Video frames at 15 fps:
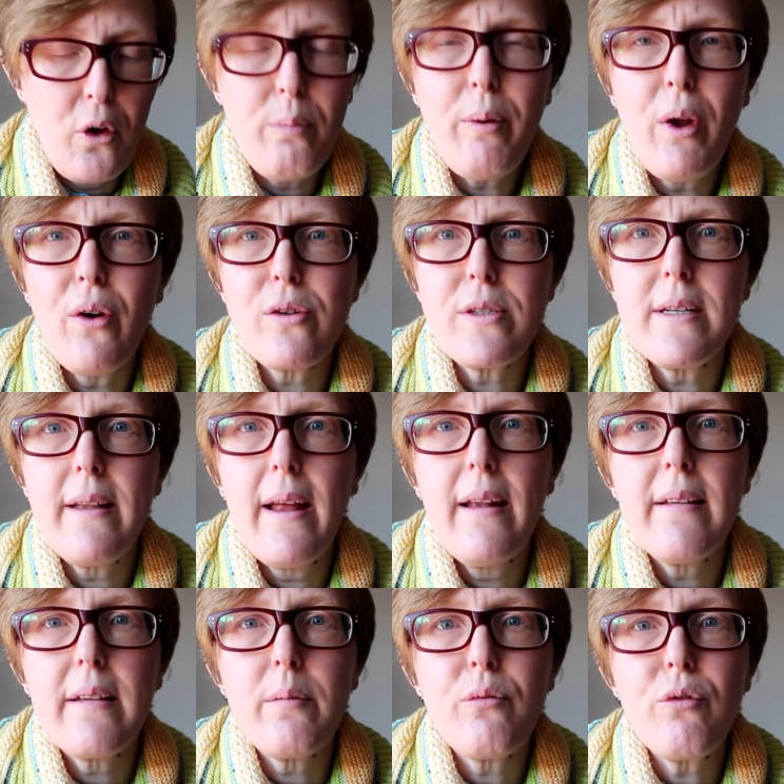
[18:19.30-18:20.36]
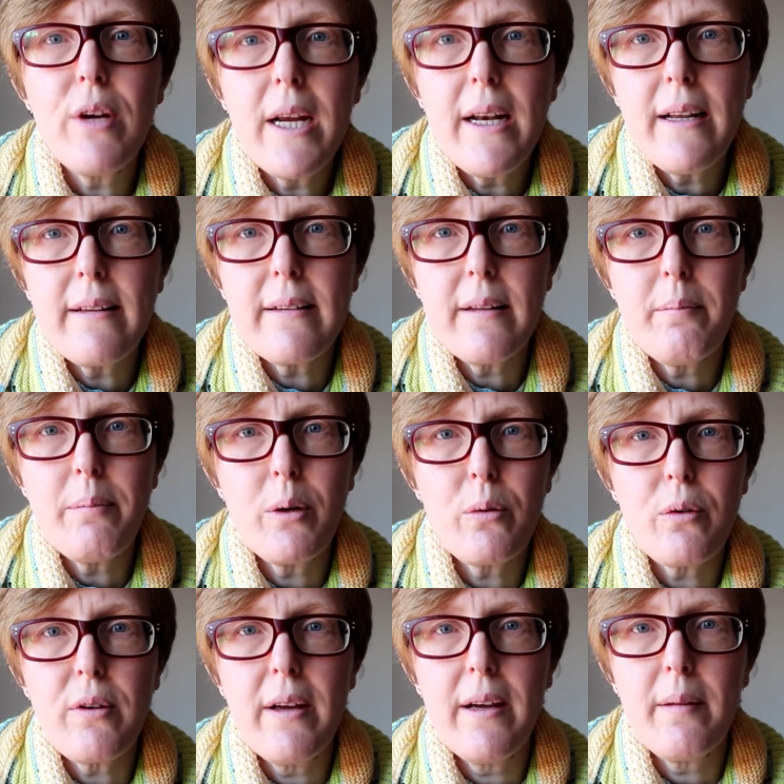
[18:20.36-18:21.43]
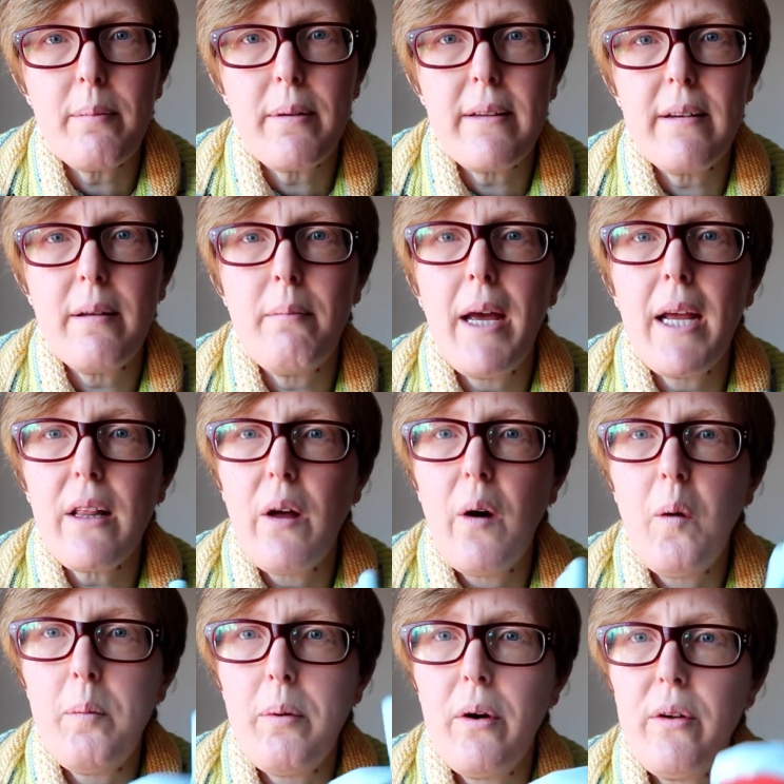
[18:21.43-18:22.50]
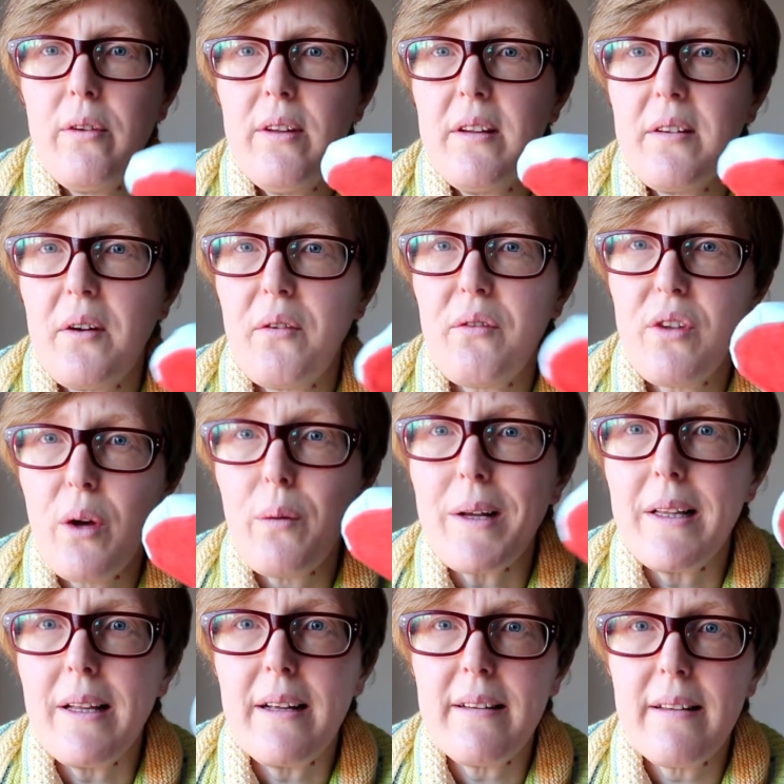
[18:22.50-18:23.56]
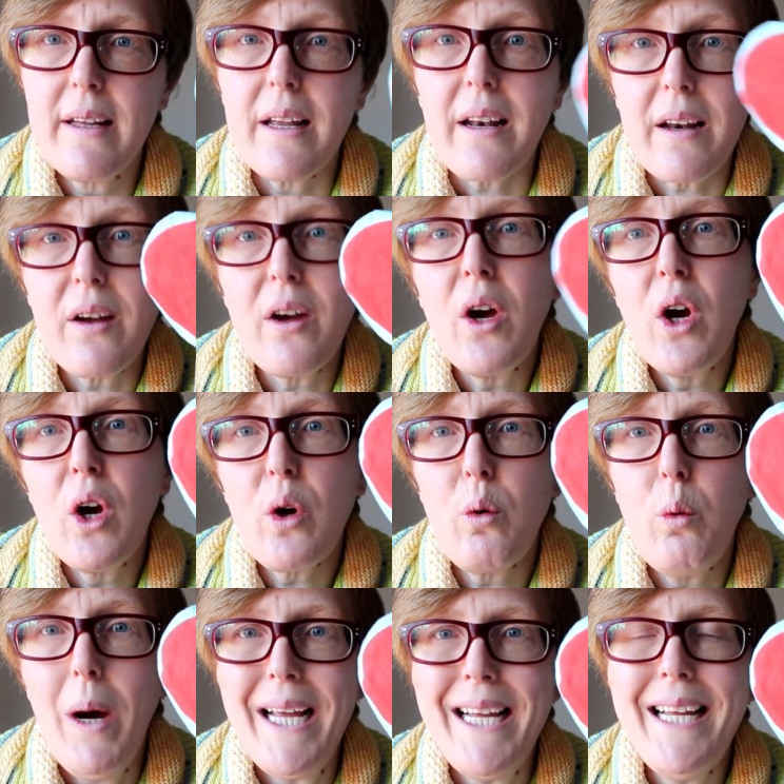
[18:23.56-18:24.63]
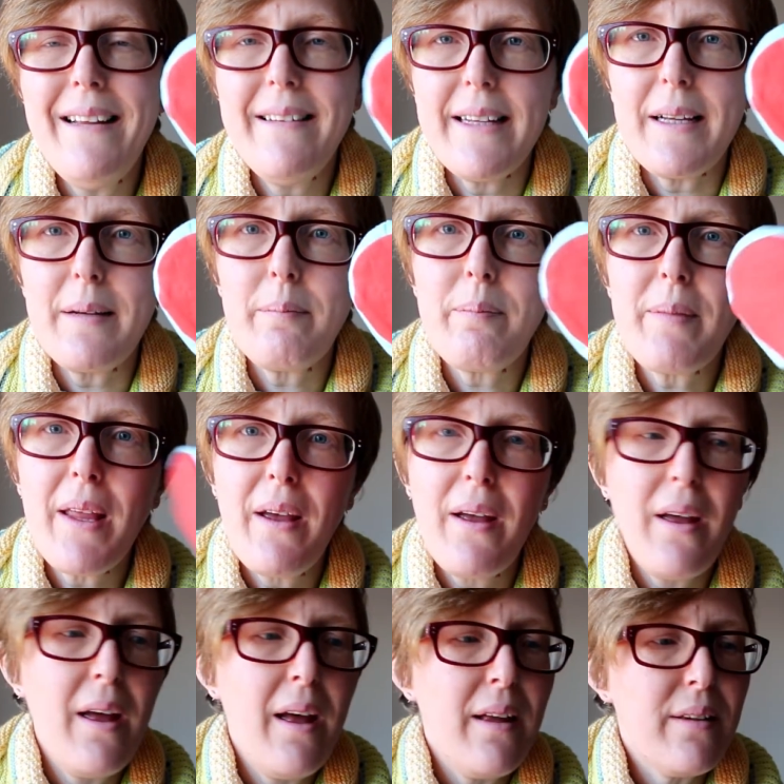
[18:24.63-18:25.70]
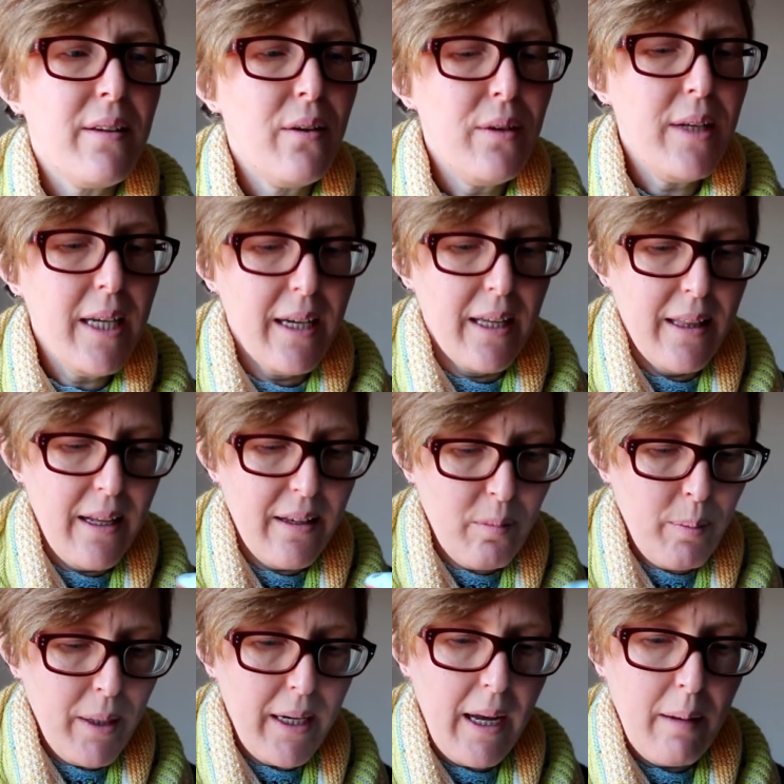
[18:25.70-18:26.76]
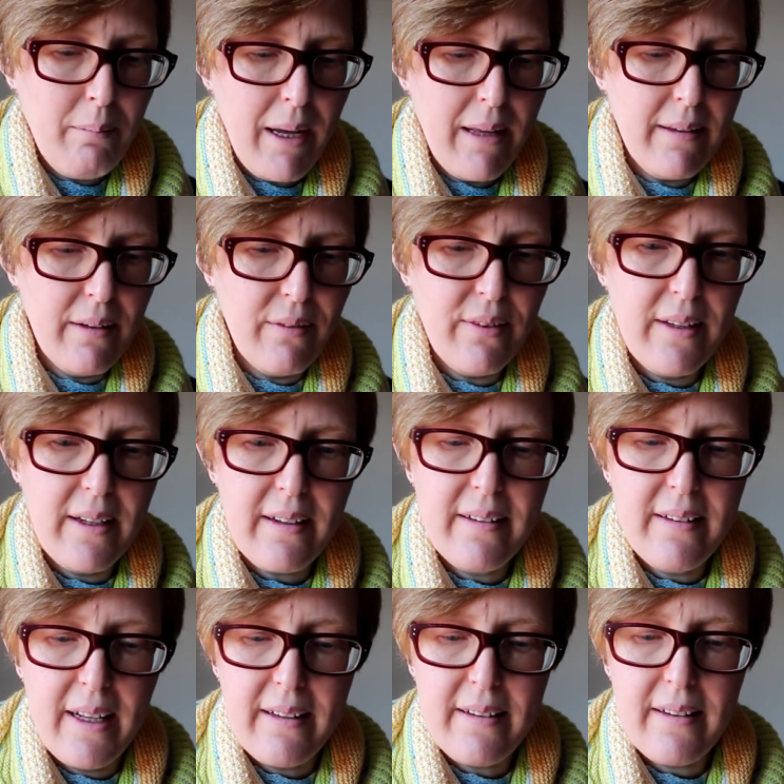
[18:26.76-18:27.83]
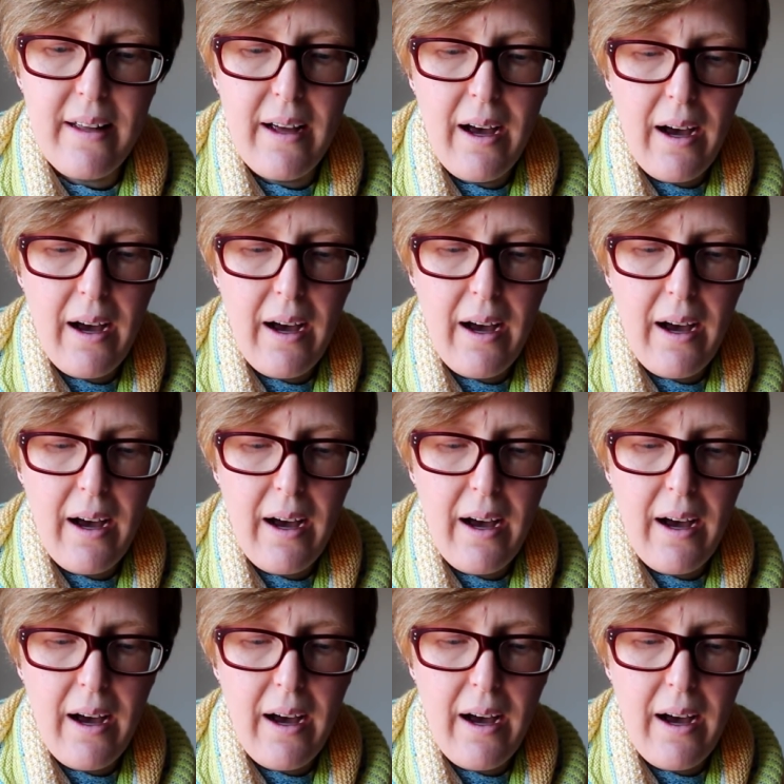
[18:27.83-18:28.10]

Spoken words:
blog just had some really simple tips to make the whole process of sewing these in quite easy. So yeah, that's been a massive success.